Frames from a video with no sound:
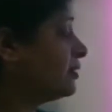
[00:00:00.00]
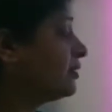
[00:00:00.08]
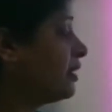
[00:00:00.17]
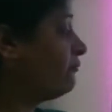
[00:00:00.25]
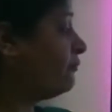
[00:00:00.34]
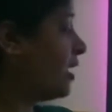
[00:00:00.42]

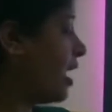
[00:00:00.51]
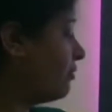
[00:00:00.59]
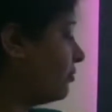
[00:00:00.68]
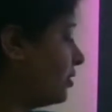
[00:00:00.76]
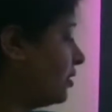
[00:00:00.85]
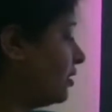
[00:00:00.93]
the
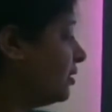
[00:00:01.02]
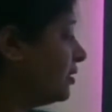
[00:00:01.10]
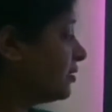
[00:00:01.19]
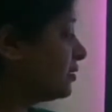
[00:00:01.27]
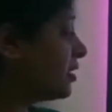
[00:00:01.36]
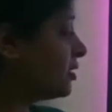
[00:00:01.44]
flower,
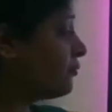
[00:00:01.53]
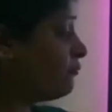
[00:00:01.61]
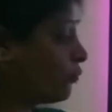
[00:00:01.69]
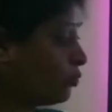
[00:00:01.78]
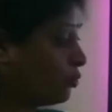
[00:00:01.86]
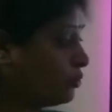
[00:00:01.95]
the
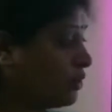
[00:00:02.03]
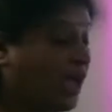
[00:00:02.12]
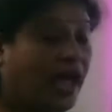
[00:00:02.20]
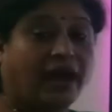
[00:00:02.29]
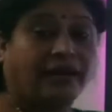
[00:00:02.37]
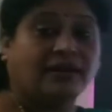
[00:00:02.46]
fruit
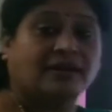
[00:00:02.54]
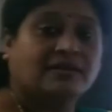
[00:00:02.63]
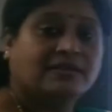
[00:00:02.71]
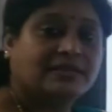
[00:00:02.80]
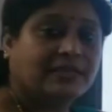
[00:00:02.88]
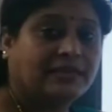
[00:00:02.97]
and
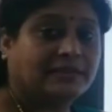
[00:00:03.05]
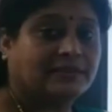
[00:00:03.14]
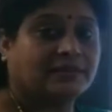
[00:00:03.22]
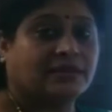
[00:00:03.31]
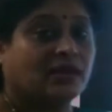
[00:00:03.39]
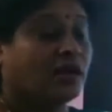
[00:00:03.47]

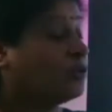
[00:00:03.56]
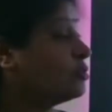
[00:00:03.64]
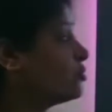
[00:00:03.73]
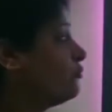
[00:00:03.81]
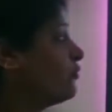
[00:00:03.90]
seeds. So